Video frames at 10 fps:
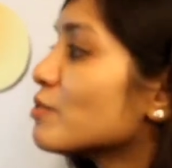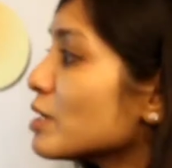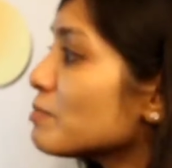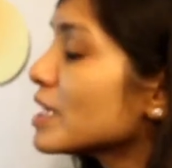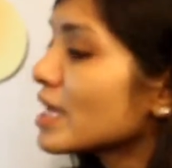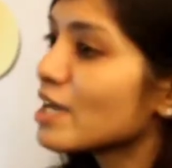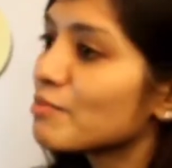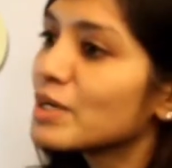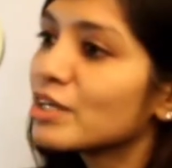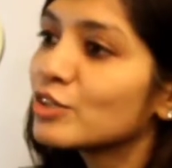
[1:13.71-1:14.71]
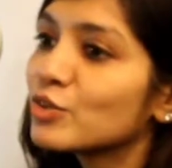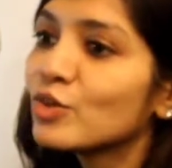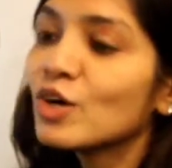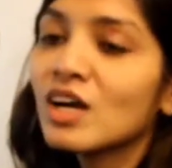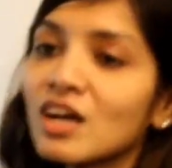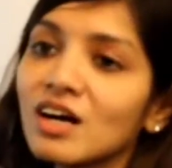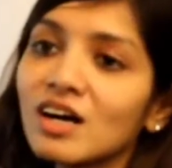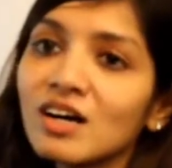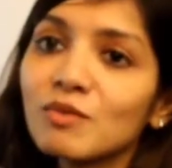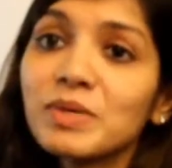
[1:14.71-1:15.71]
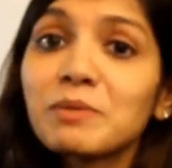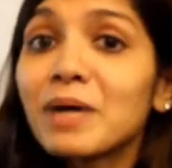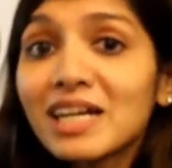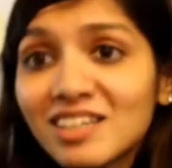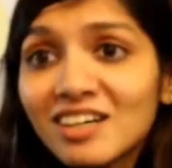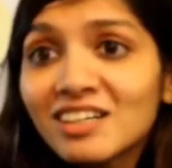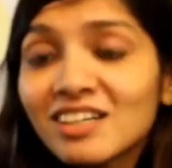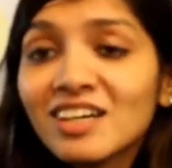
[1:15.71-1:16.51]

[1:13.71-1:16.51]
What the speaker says: will be able to be better